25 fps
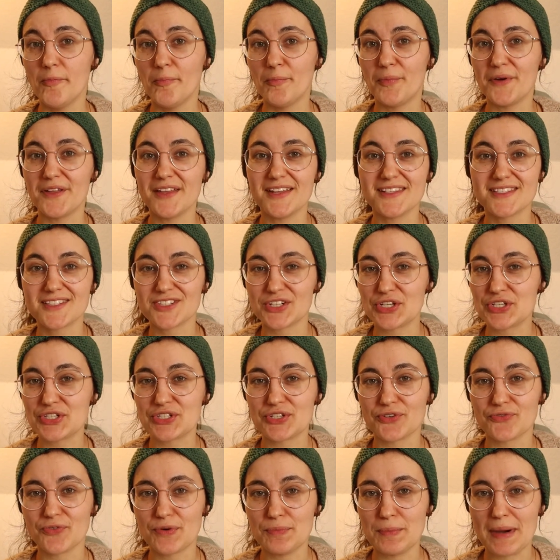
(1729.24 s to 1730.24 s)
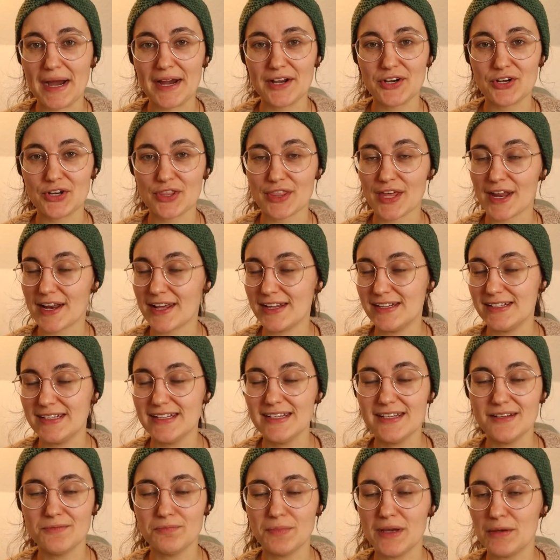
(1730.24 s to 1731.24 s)
But it's just a reminder that I
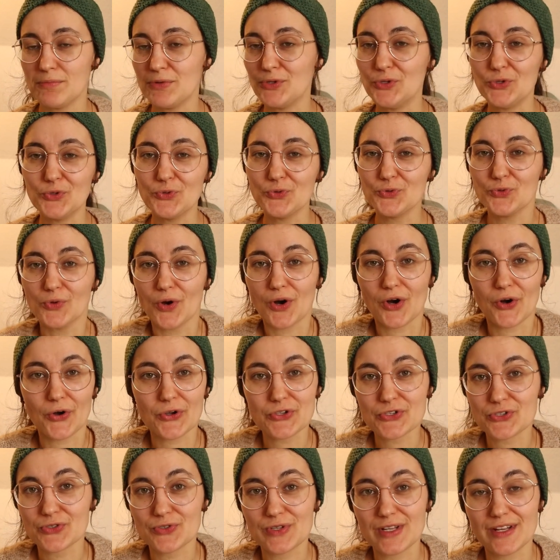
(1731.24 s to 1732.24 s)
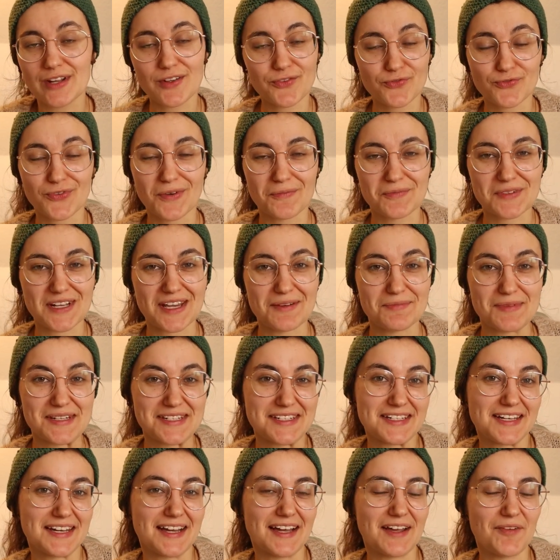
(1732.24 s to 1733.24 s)
need, maybe you also need it from time
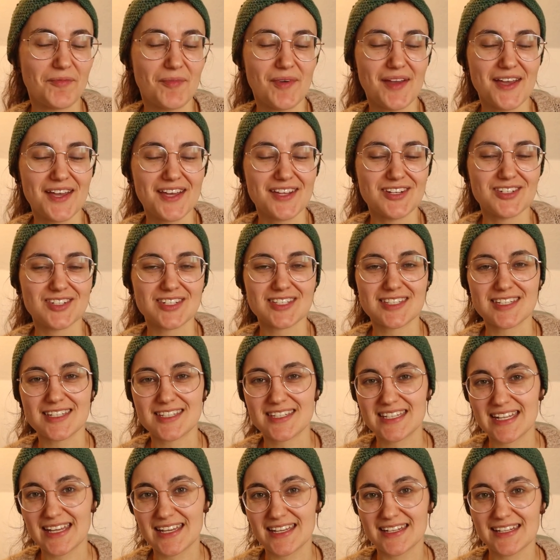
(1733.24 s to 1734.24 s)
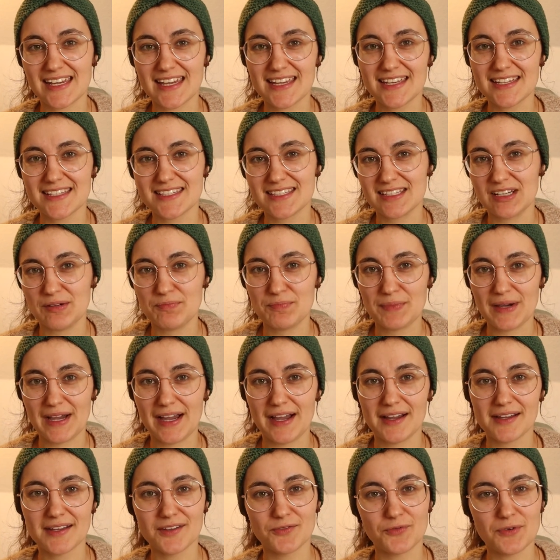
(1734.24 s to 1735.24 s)
to time, just to take a step
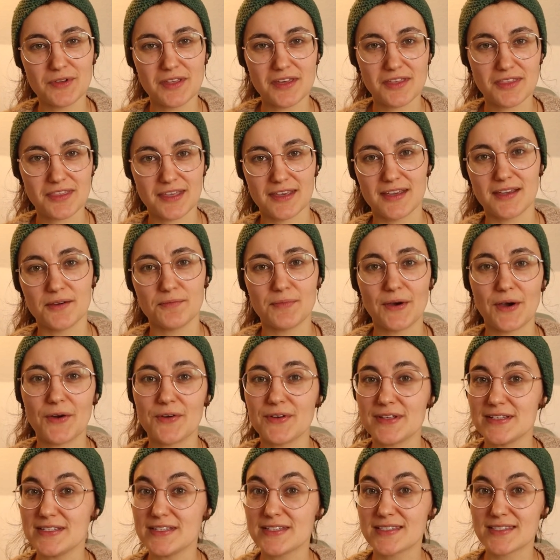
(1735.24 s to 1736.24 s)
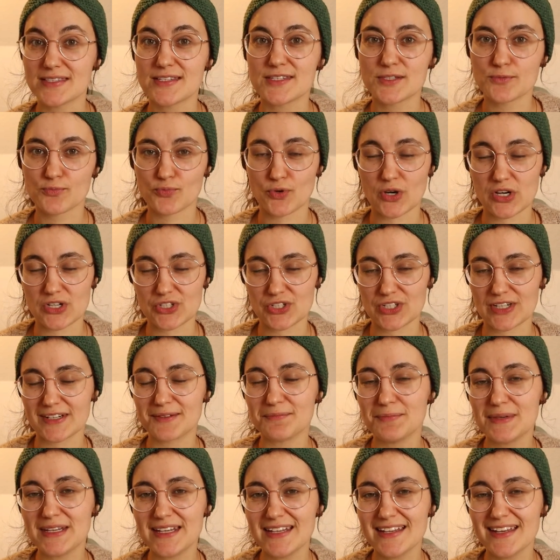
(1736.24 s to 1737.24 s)
back, really think about, is this
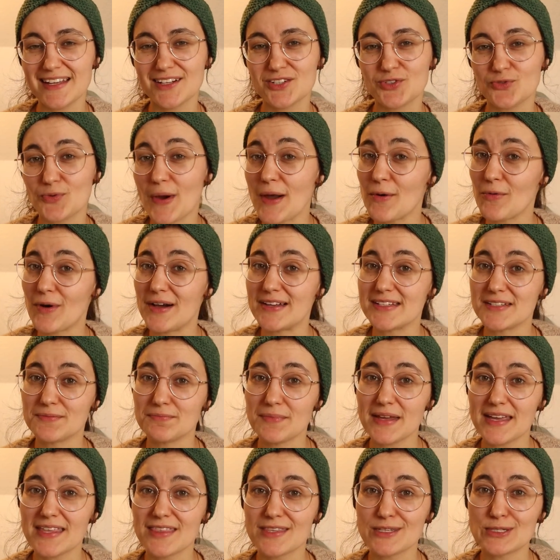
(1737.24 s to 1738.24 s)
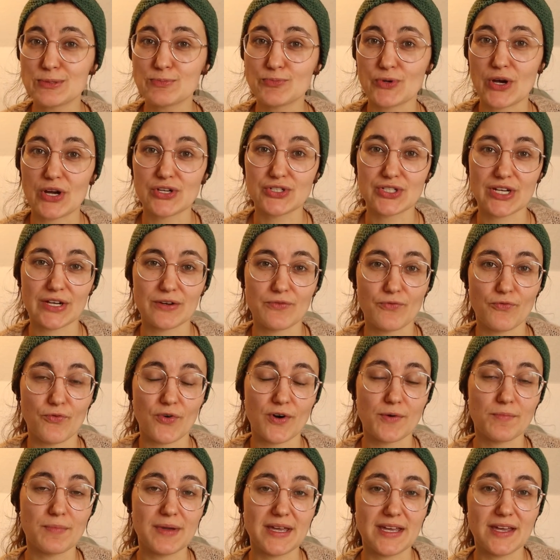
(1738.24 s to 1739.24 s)
project me? Do I want to make this project
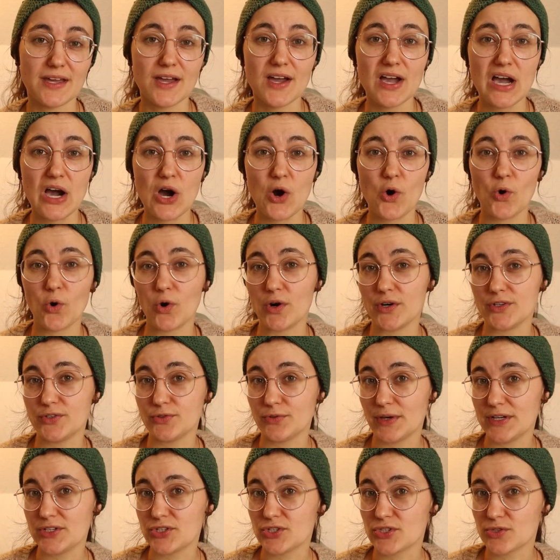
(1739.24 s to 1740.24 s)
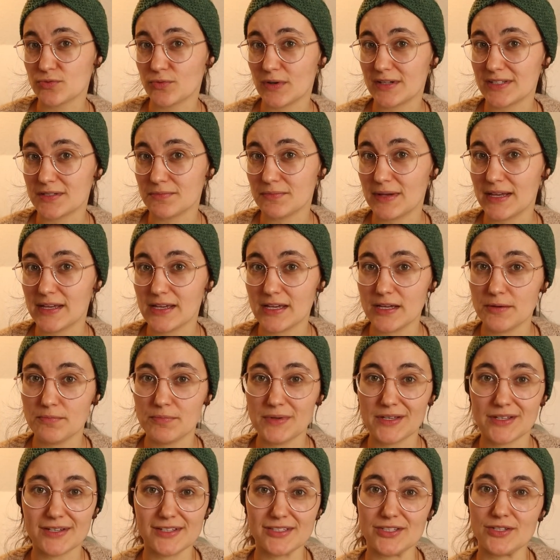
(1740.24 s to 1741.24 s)
for me? Or do I just want to make it
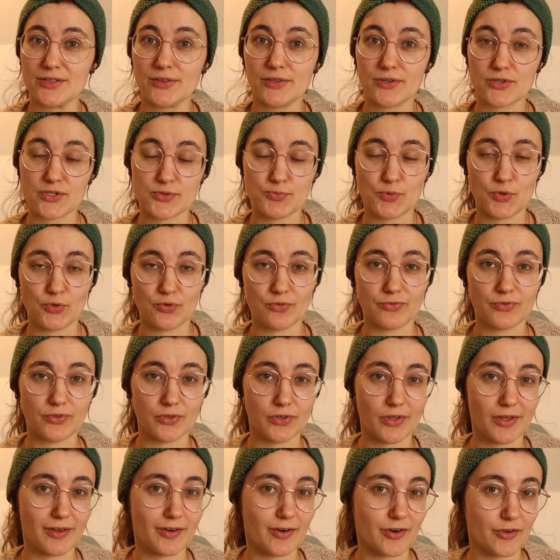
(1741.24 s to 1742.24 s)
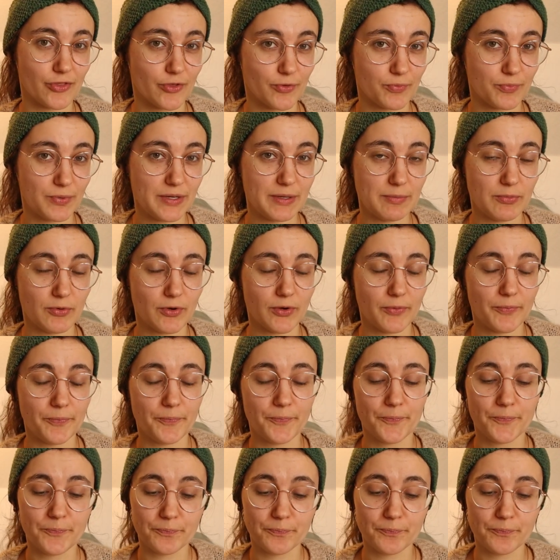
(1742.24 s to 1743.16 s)
because it looks beautiful on other people?